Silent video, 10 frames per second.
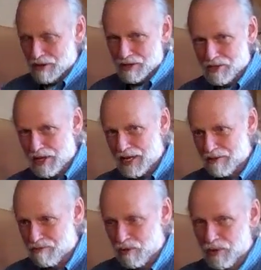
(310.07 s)
slightly
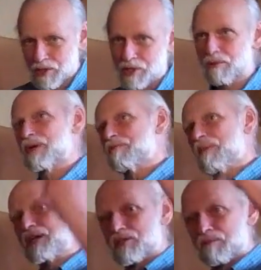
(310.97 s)
foolish when he
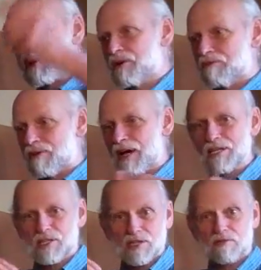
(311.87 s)
makes the bird fly,
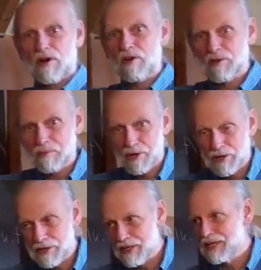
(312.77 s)
says, follow the
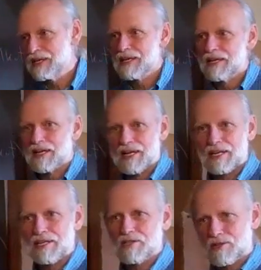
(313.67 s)
bird. And
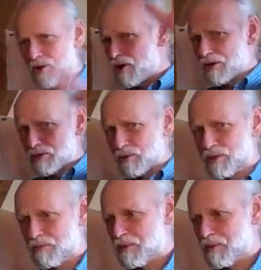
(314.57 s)
then he says, oh, ignore the